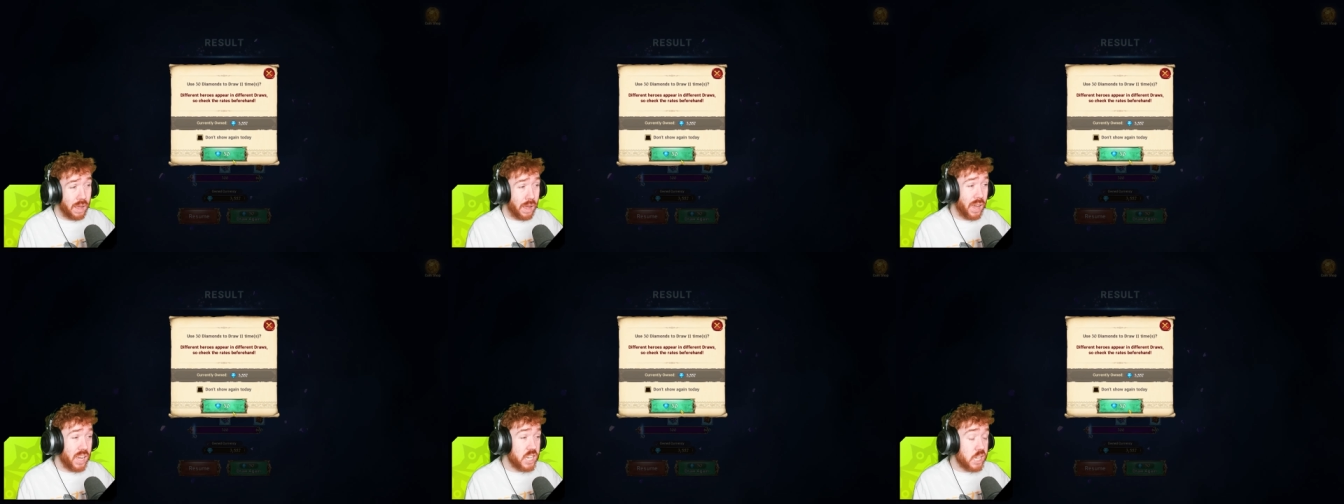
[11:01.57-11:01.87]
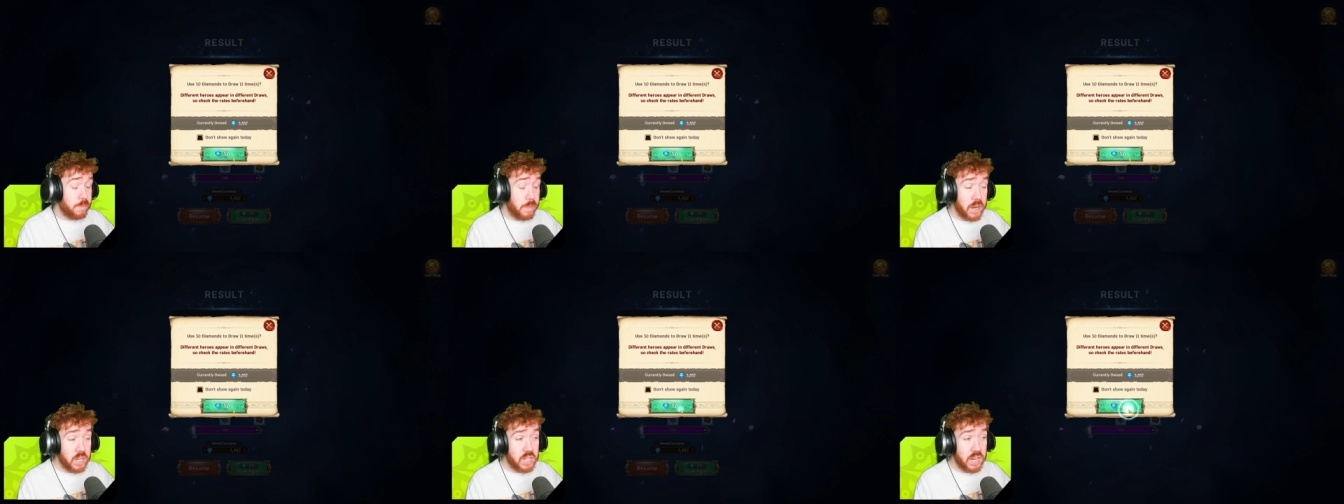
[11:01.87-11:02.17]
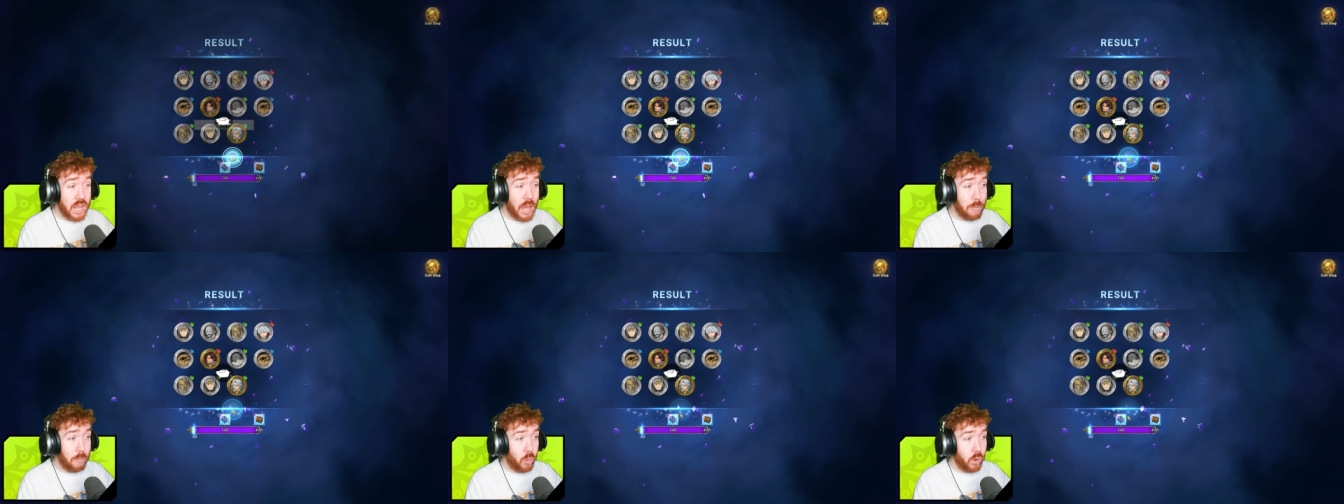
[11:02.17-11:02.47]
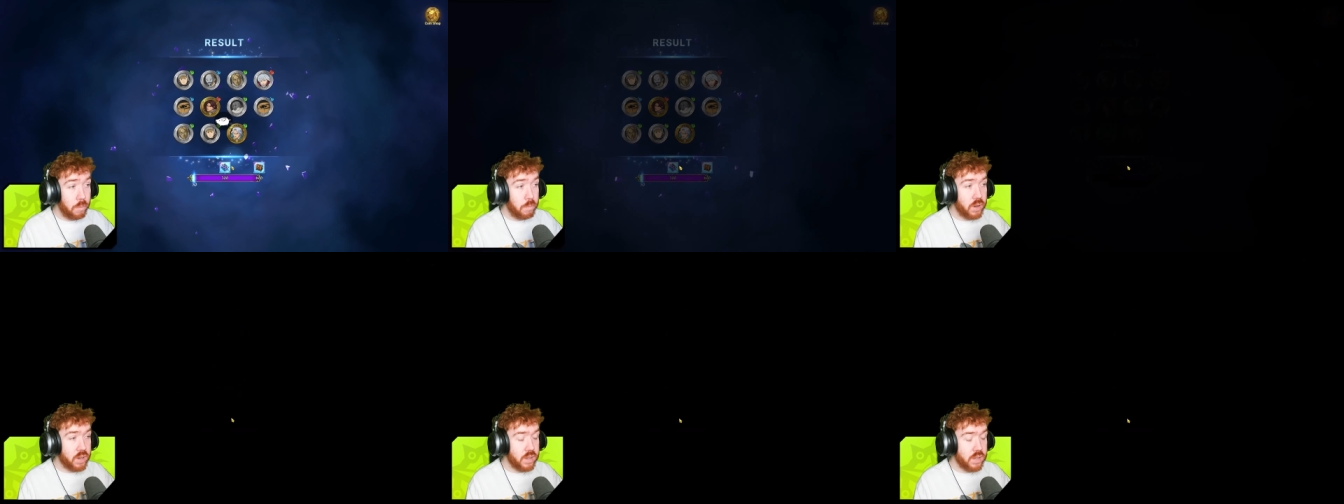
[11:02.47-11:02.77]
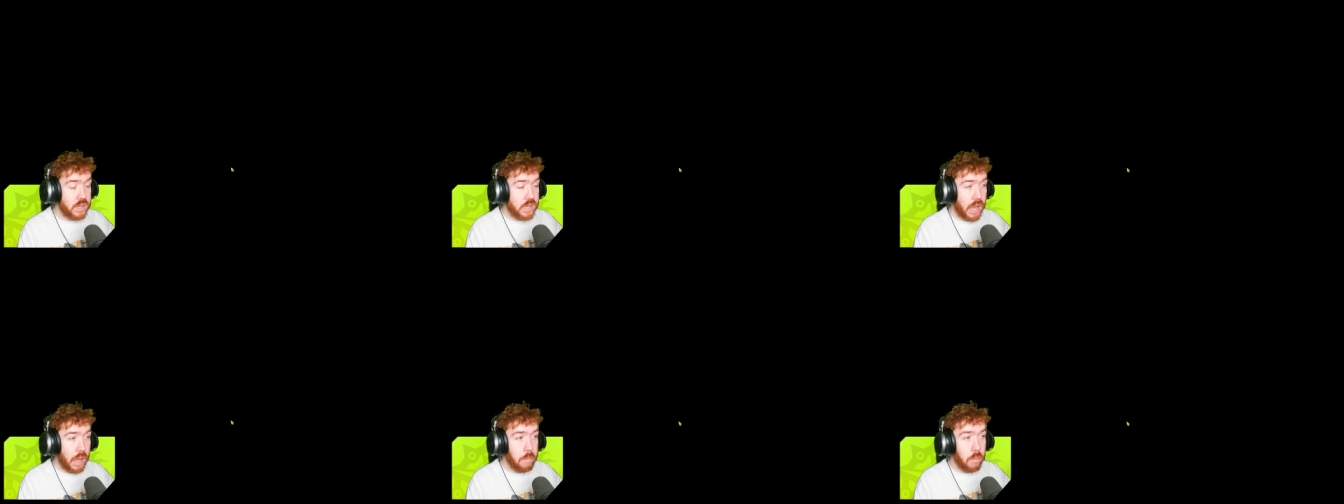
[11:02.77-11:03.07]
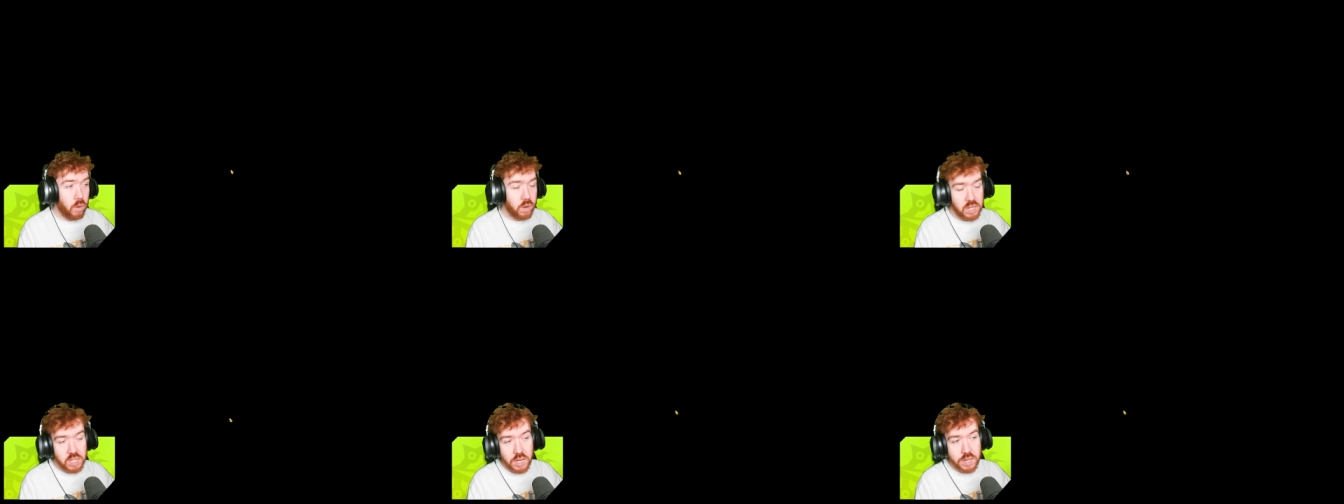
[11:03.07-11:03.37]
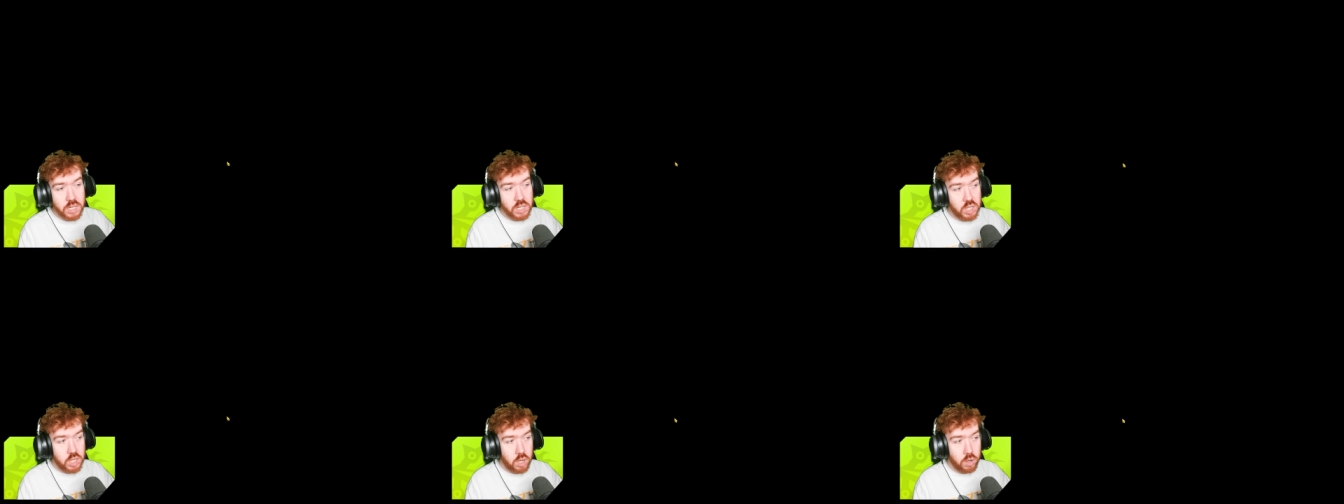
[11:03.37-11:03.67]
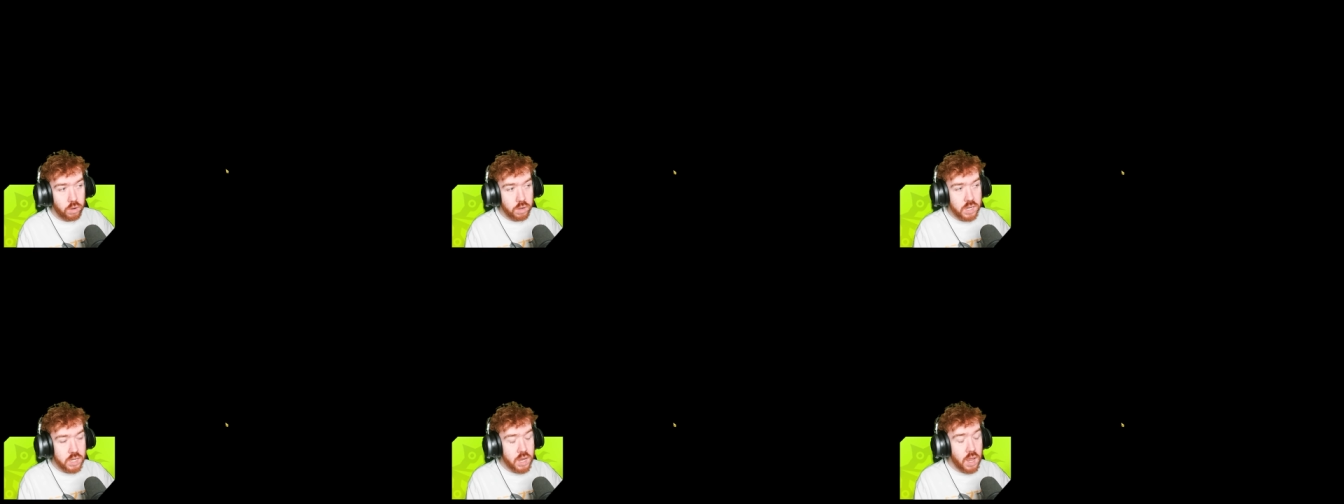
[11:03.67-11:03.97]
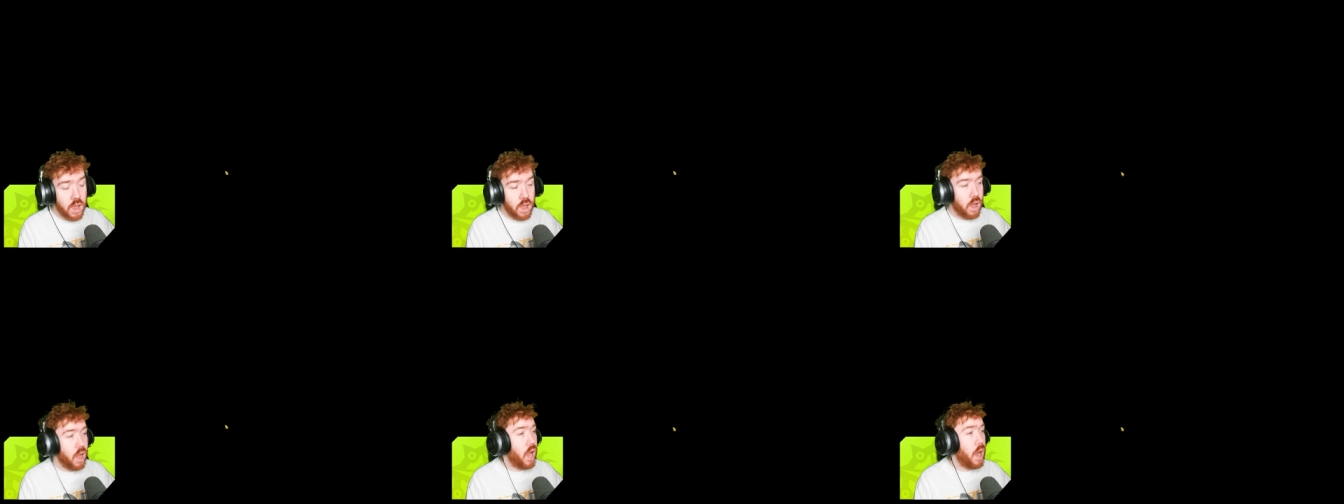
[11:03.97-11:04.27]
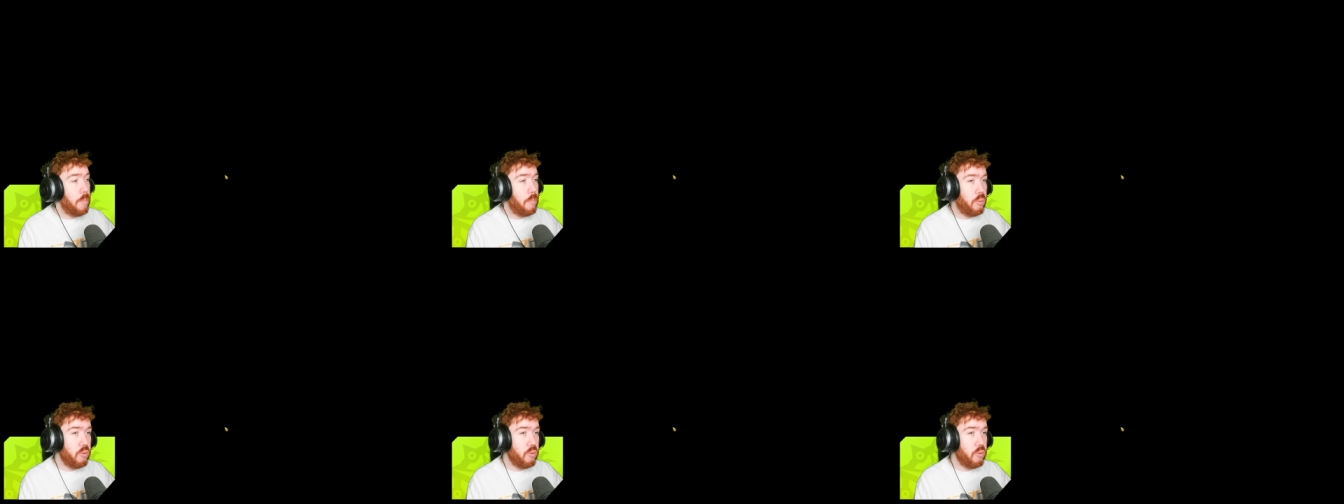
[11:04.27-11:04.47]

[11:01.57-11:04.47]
especially at that point because I'm only chasing Shions. I'll